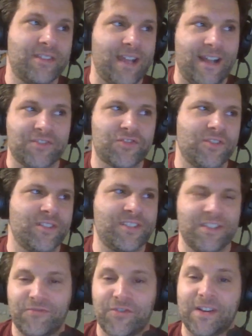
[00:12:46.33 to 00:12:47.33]

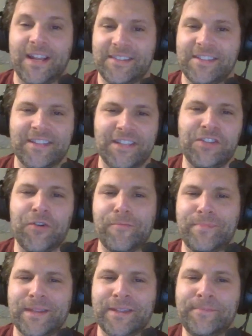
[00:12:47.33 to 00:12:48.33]
constructs and forgot that they
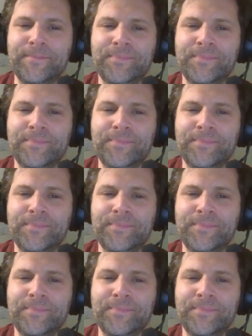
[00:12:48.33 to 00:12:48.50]
don't pin.